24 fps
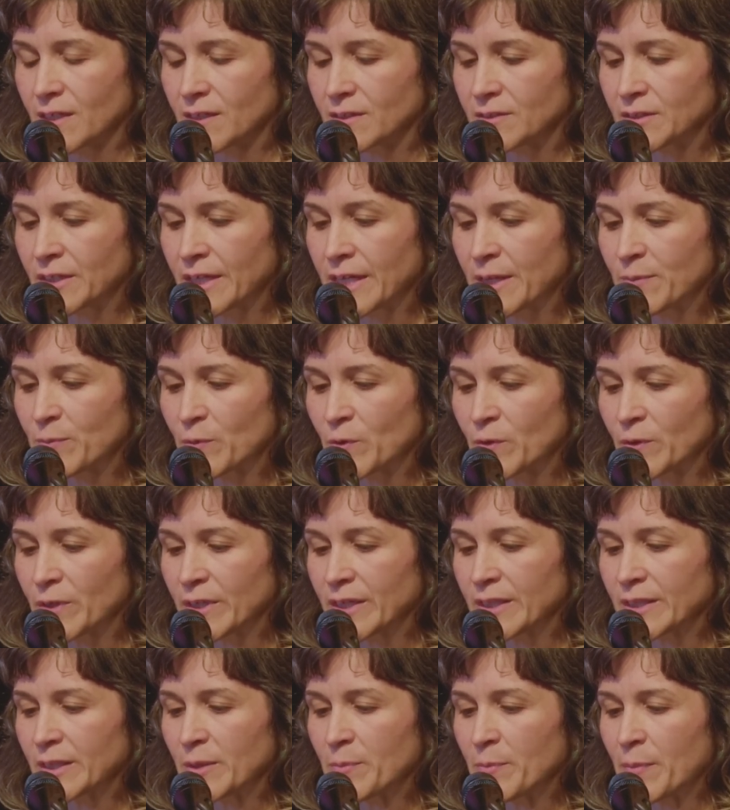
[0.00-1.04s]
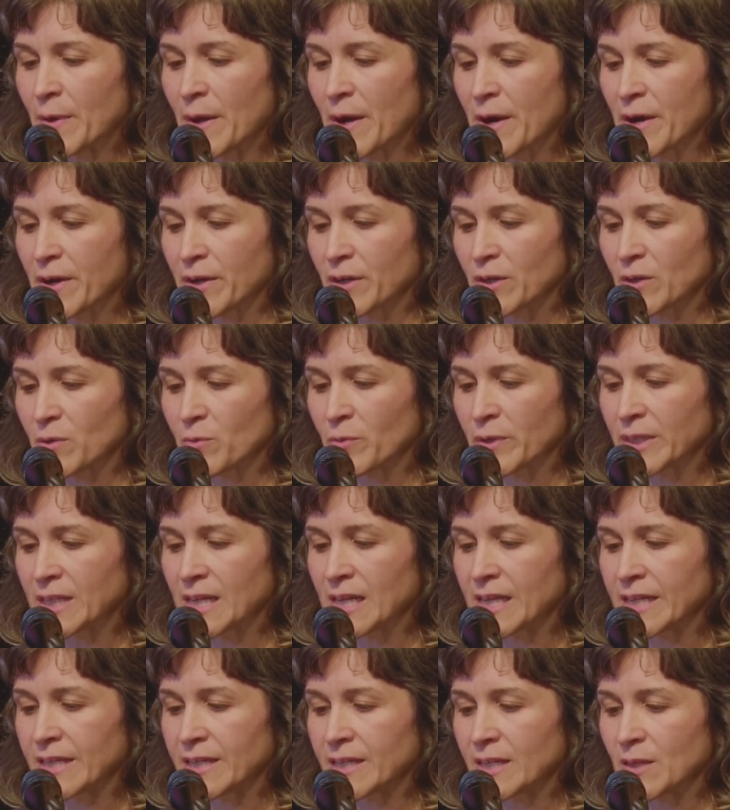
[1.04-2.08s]
Tremo in the park with
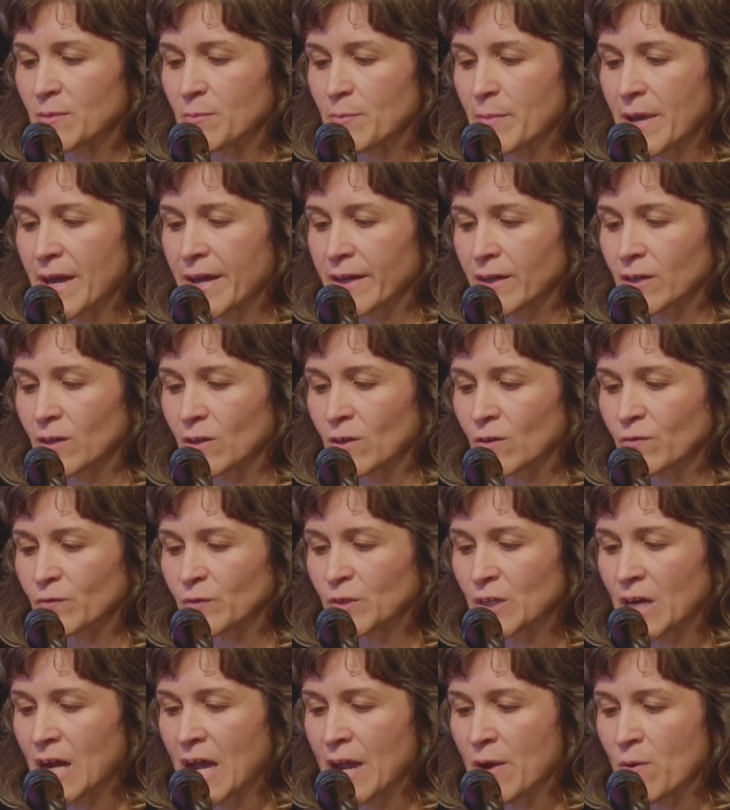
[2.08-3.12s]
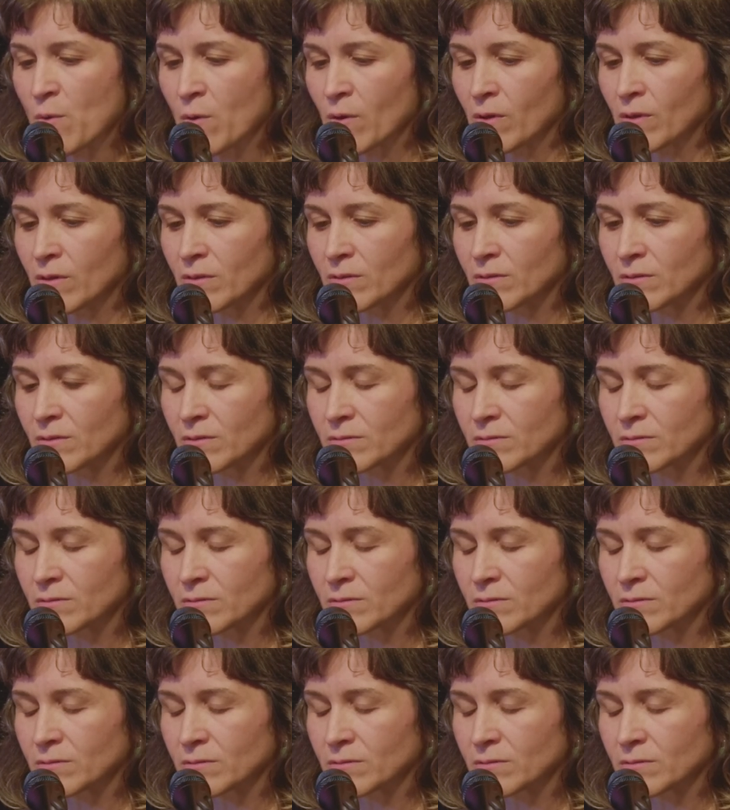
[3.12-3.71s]
a leaking back of drywall.